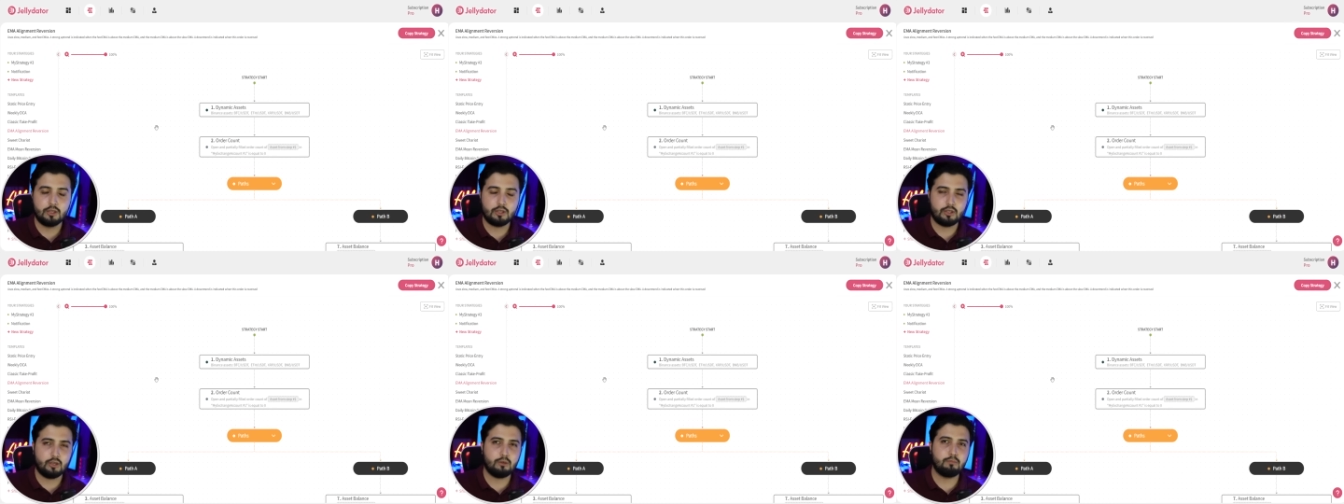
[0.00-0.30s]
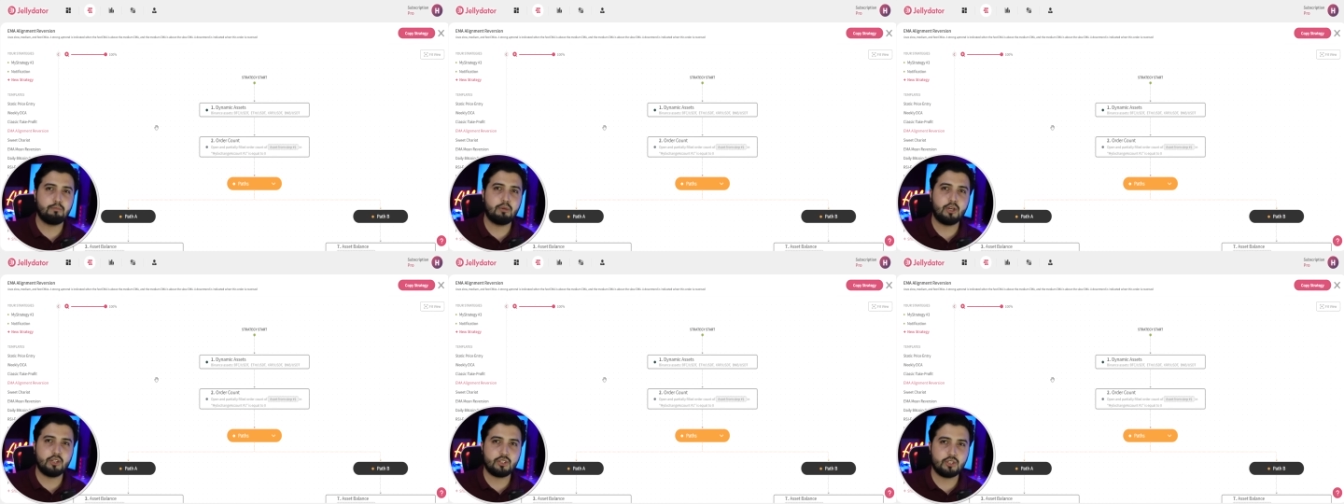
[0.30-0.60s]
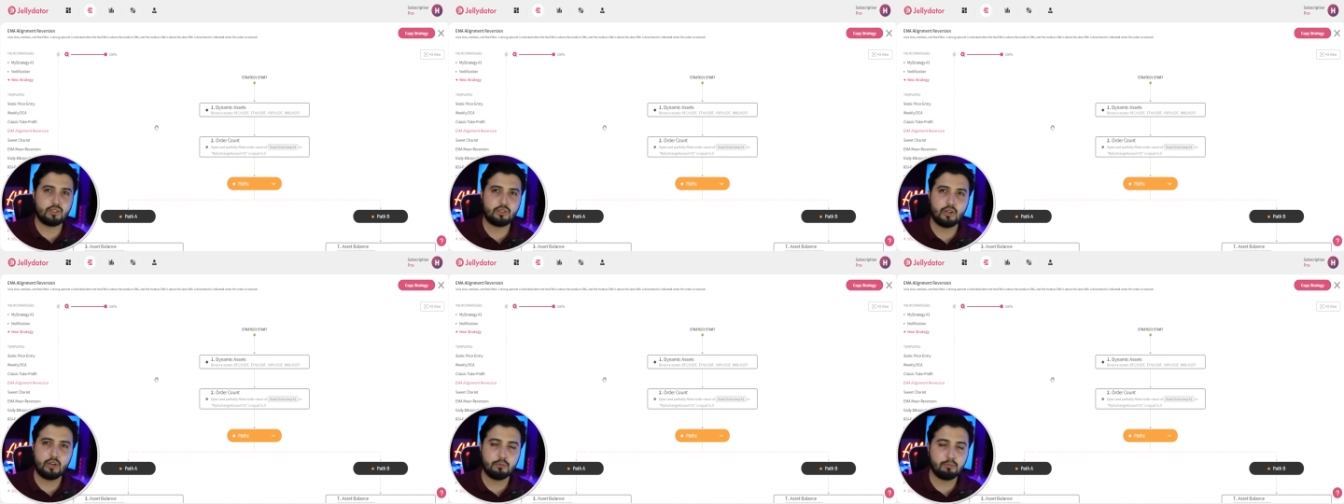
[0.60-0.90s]
you know
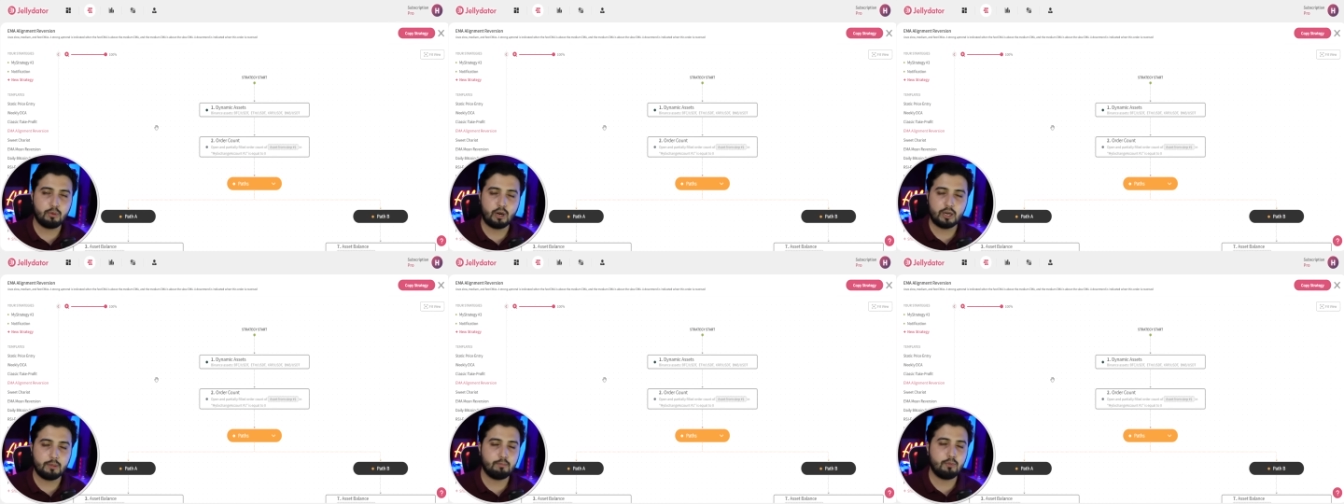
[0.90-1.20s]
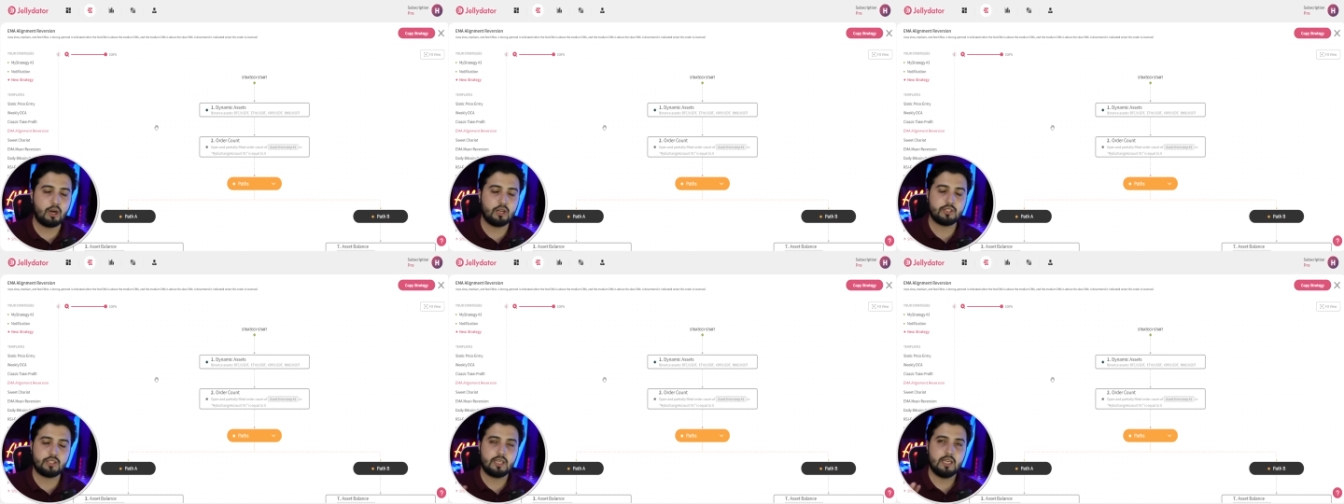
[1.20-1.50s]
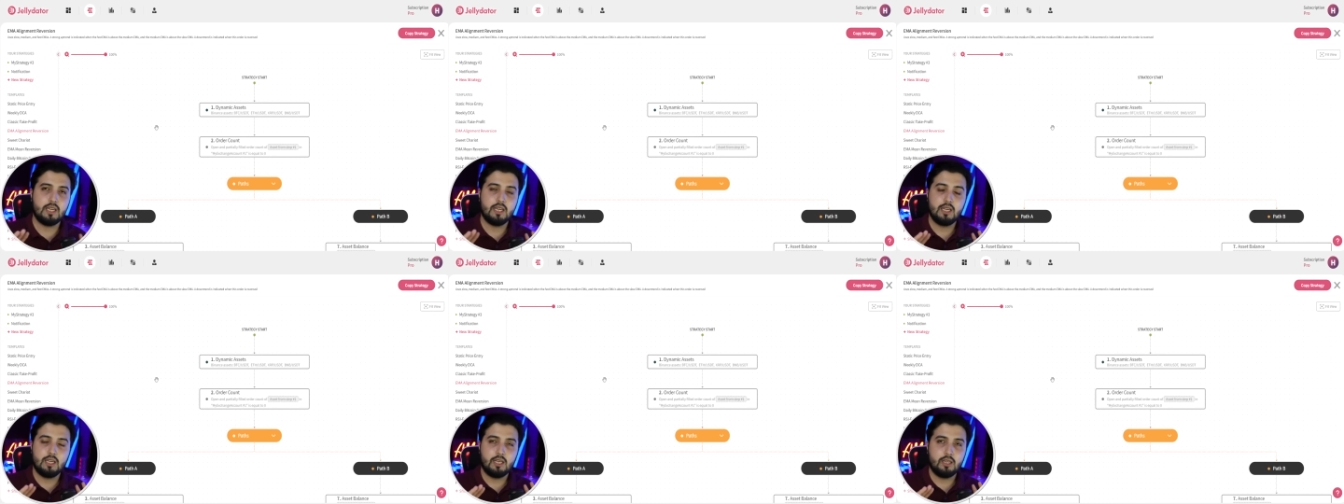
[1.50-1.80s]
purchase third party bots
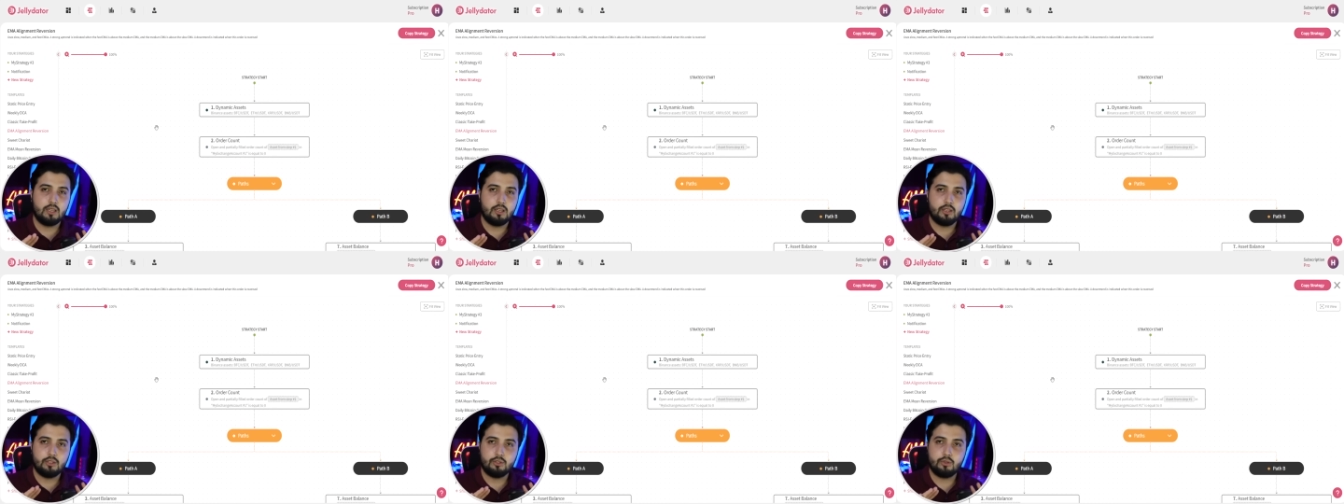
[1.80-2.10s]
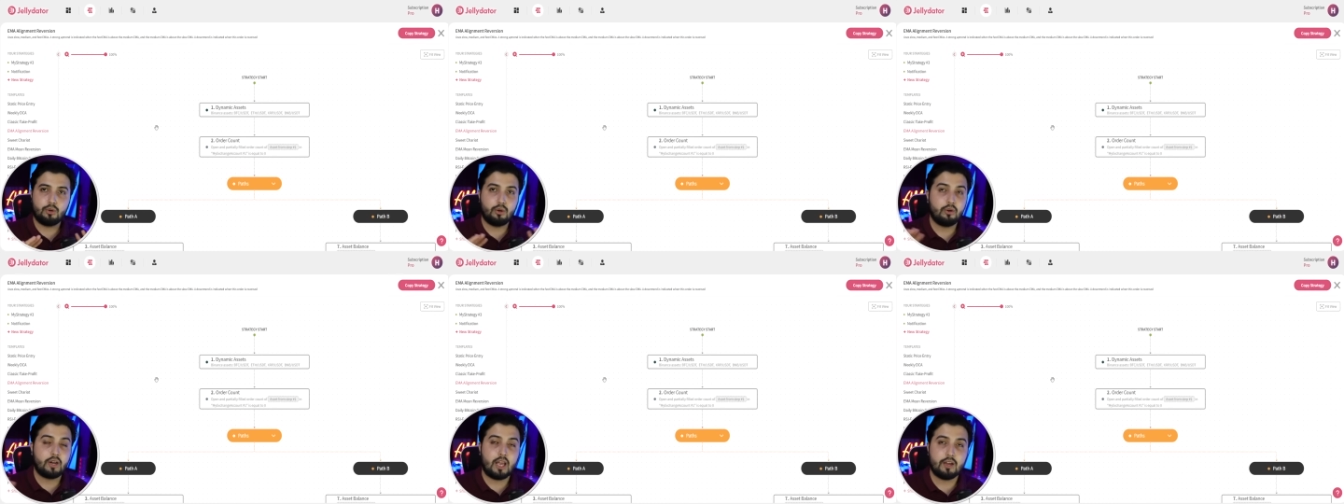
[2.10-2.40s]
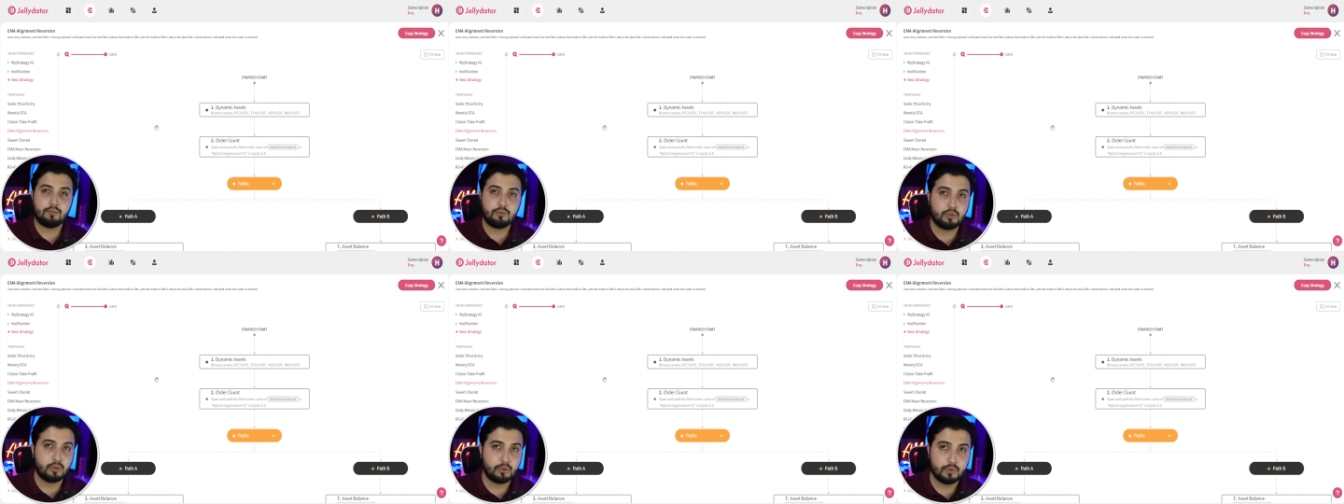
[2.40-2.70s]
you don't
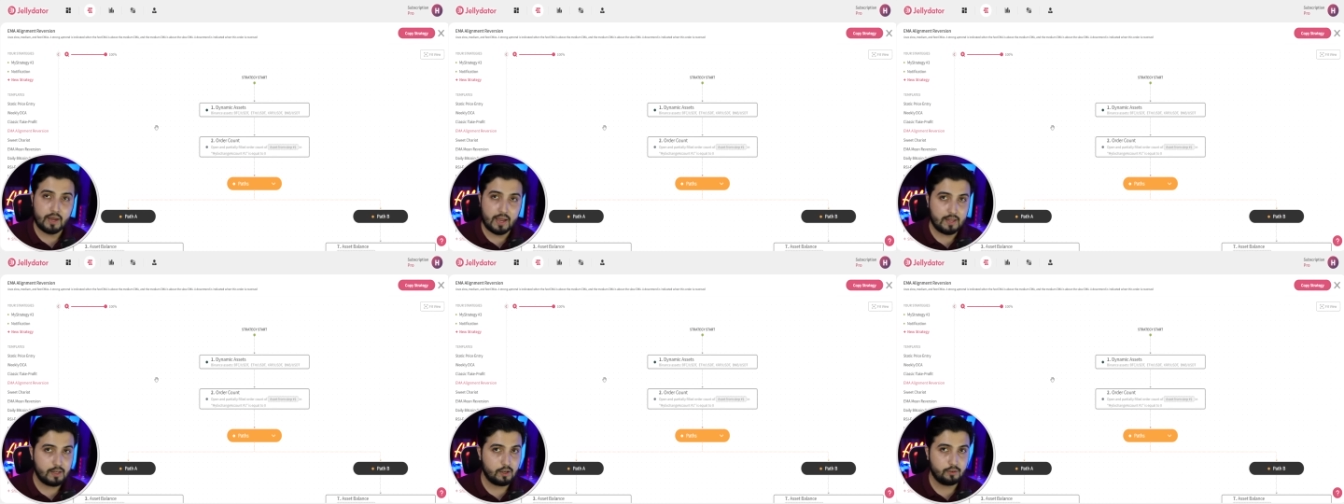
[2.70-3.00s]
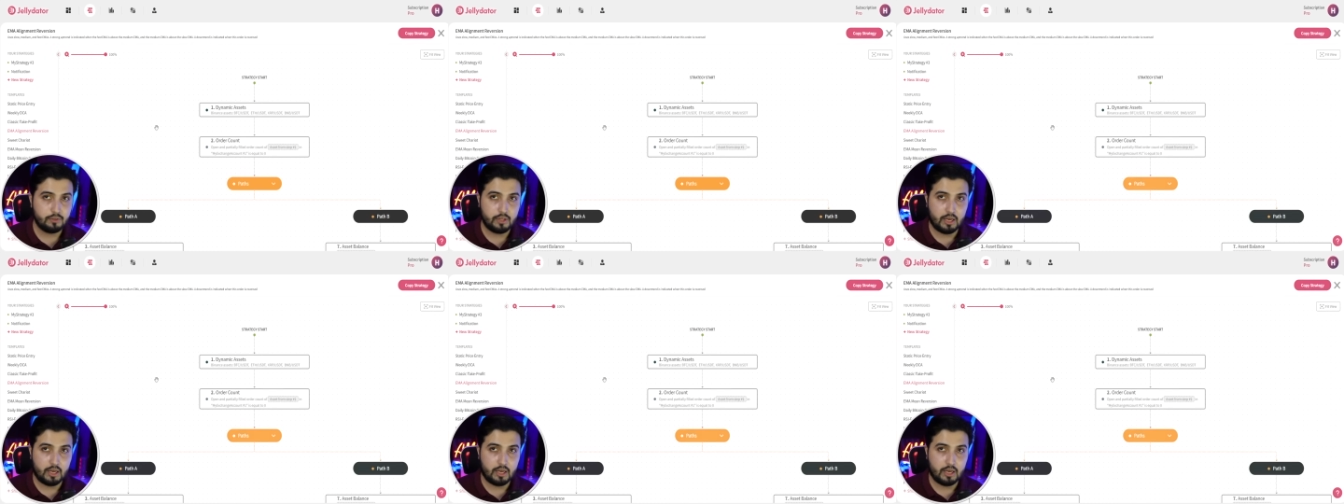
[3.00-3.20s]
have to do any of